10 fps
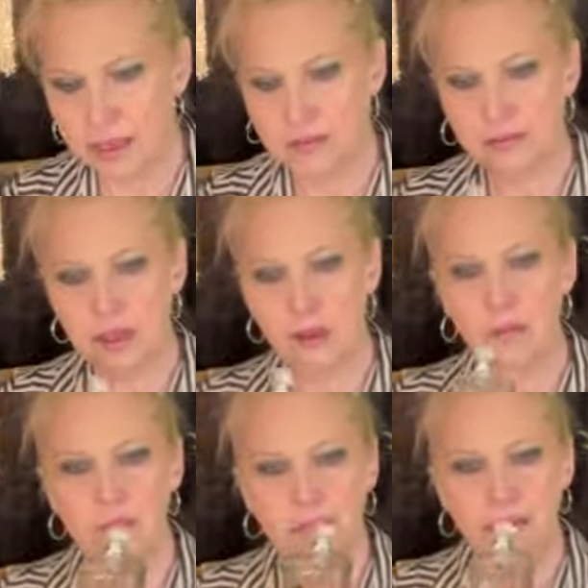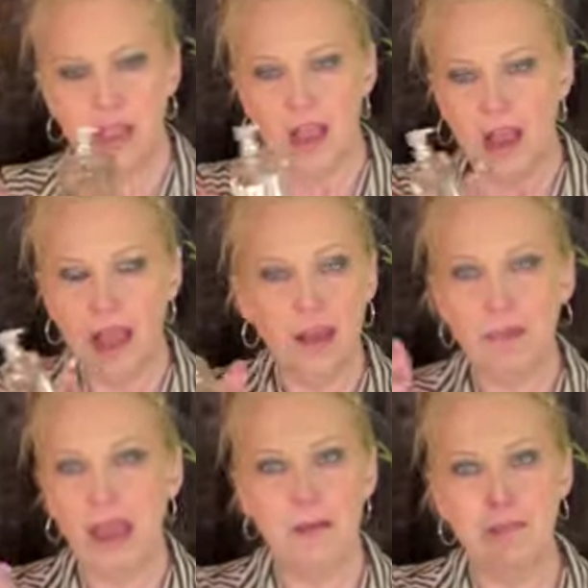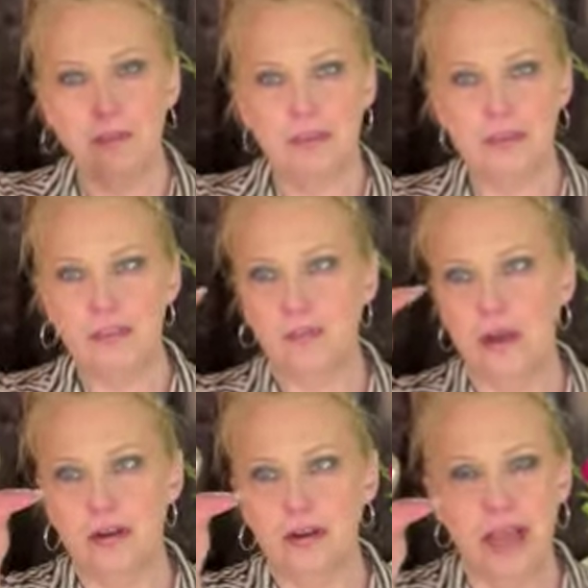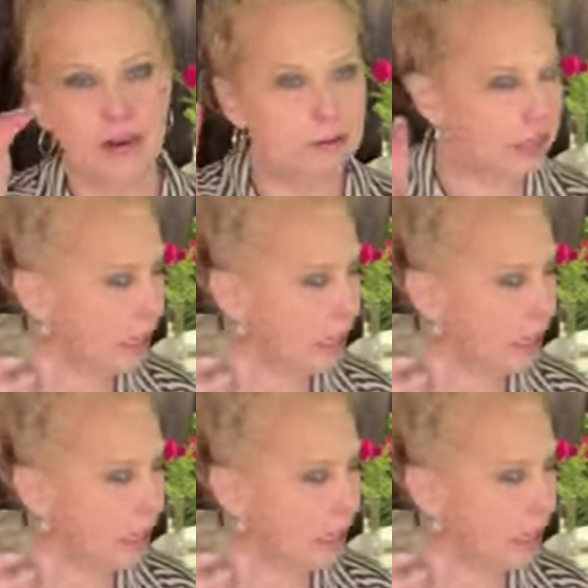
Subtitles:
So I'm happy with this bottle. I don't need to